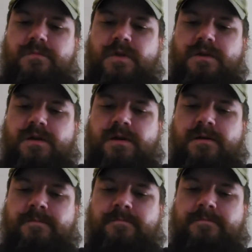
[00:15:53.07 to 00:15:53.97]

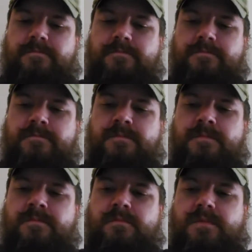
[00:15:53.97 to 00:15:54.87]
um,
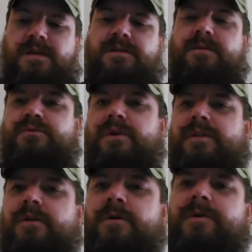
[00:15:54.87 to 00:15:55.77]
I ended up
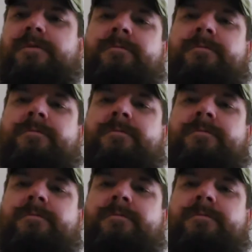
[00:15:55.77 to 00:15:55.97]
joining the army.